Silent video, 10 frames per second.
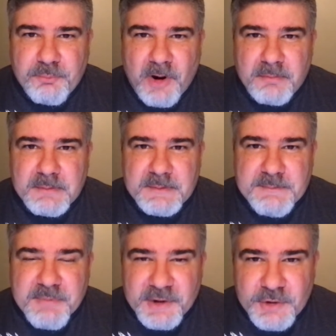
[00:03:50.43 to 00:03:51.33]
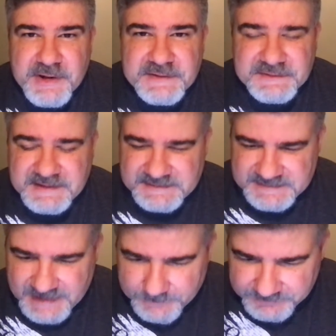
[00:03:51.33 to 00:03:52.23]
Probably bitterness,
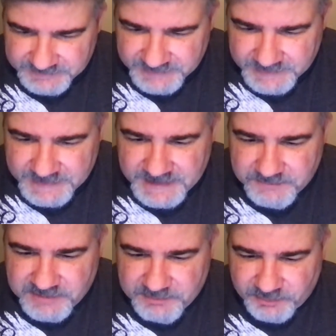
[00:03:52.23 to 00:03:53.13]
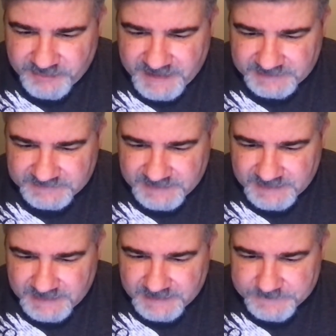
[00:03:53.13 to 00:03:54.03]
contempt. People that
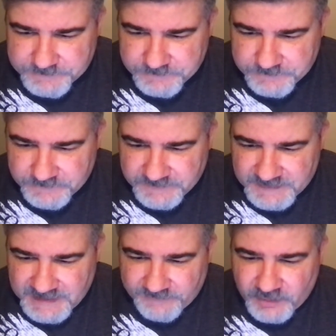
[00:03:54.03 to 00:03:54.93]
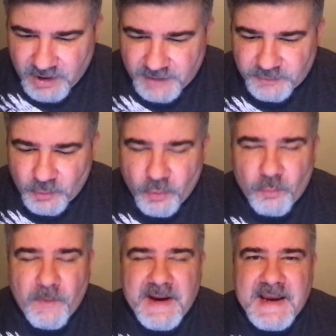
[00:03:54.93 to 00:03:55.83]
have gone their
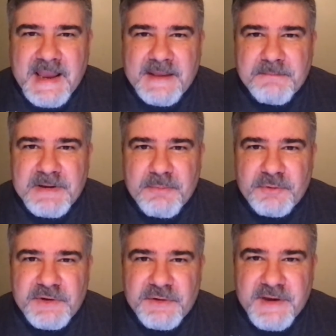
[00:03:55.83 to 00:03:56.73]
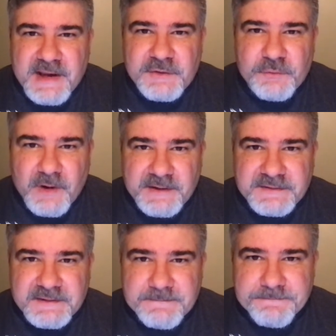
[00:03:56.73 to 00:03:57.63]
own way and people that you can't
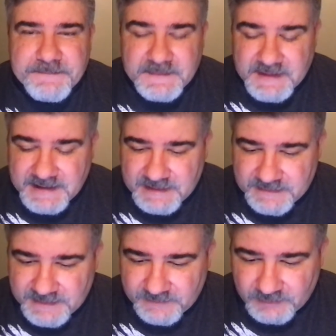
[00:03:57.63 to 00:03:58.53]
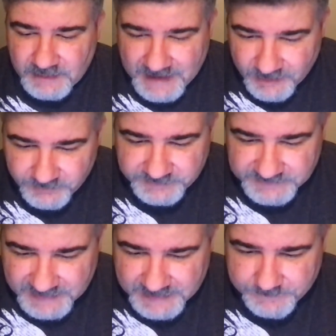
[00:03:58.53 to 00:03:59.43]
trust. They lie all the
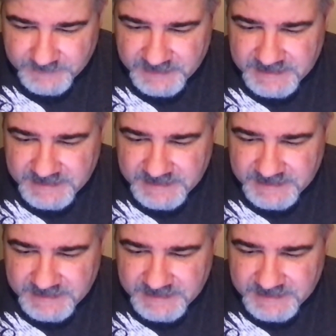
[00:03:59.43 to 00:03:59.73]
time.